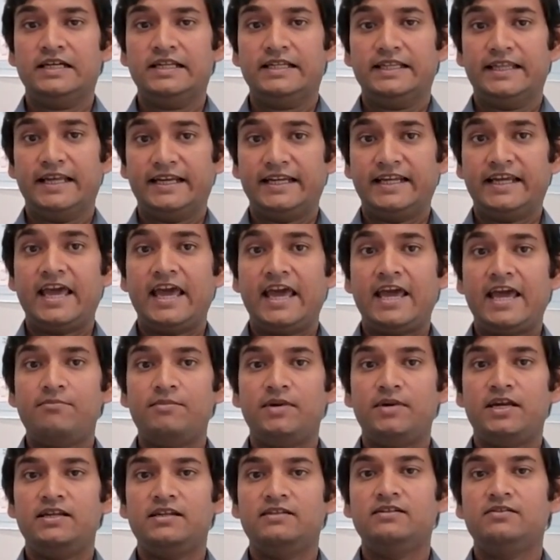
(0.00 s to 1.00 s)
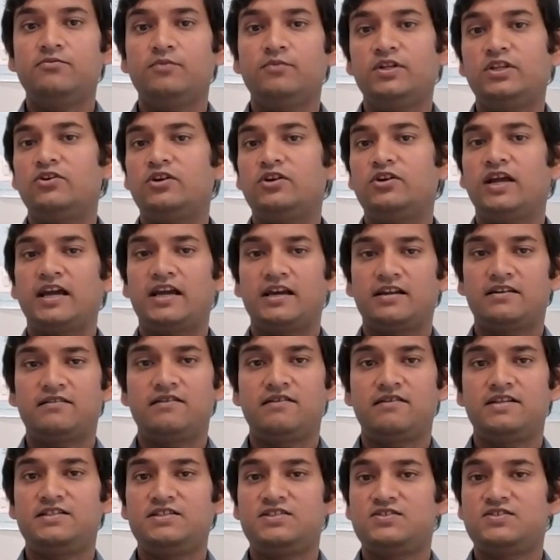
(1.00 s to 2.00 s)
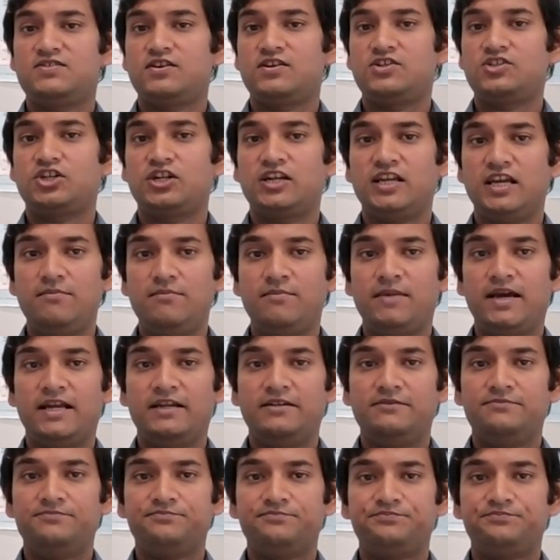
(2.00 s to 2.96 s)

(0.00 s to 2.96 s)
that came in with your TechEd registration email.